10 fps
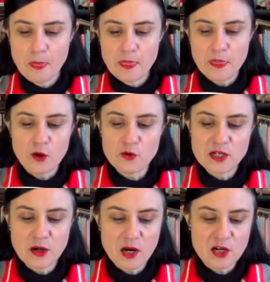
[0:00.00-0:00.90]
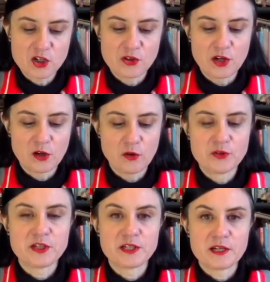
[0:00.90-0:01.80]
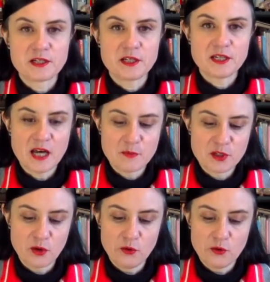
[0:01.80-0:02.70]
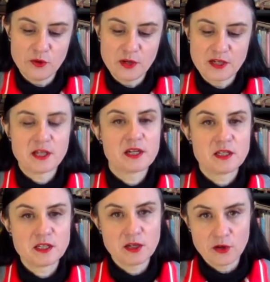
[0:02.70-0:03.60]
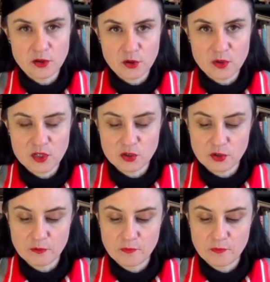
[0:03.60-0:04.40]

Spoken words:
The hotel hush that encloses us is absolute as I consider her question.